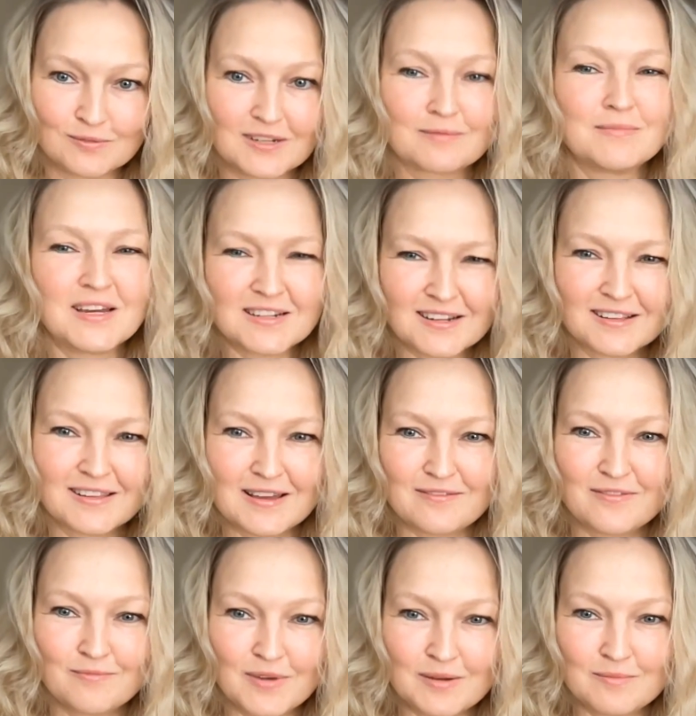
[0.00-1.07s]
Like medically,
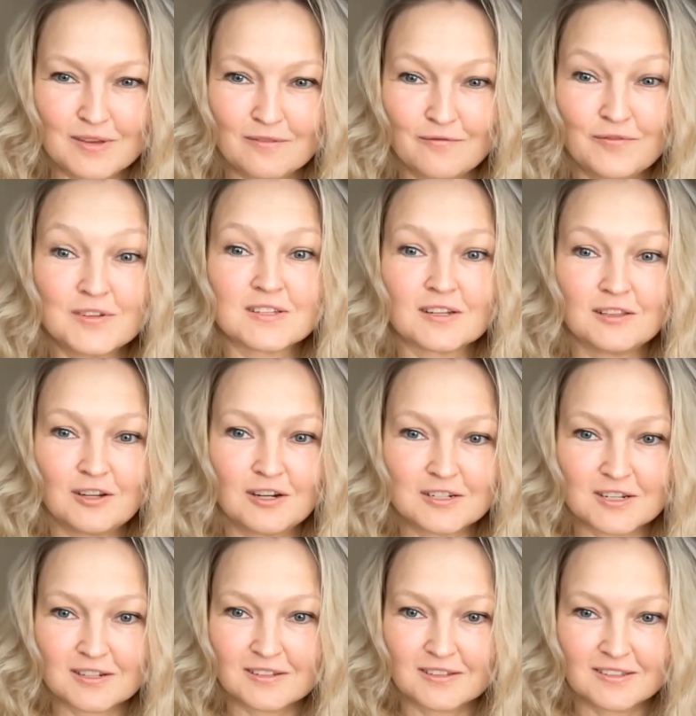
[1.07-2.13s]
I mean
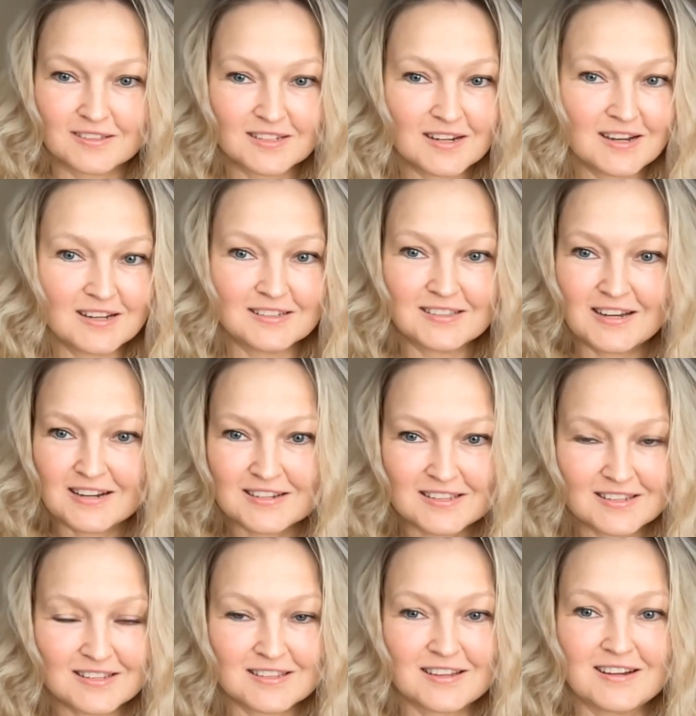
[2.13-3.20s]
physiologically, diet,
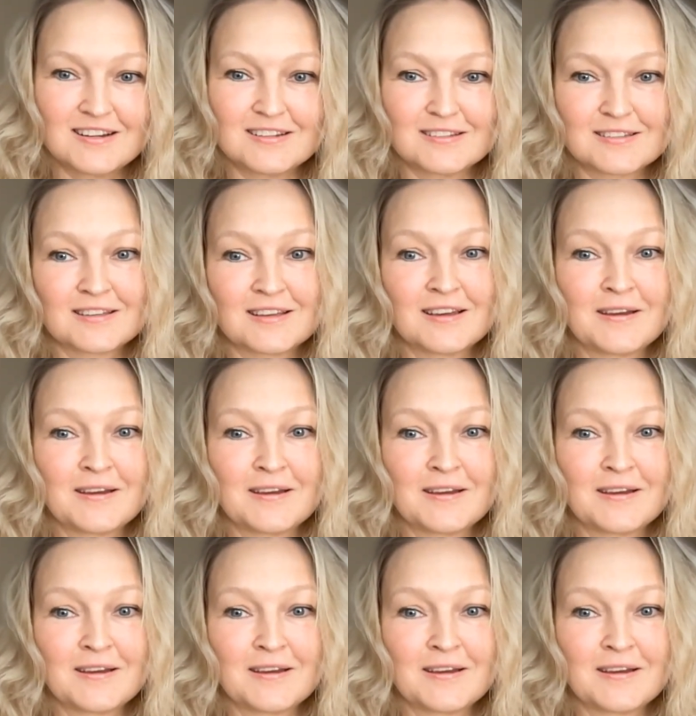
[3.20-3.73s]
exercise,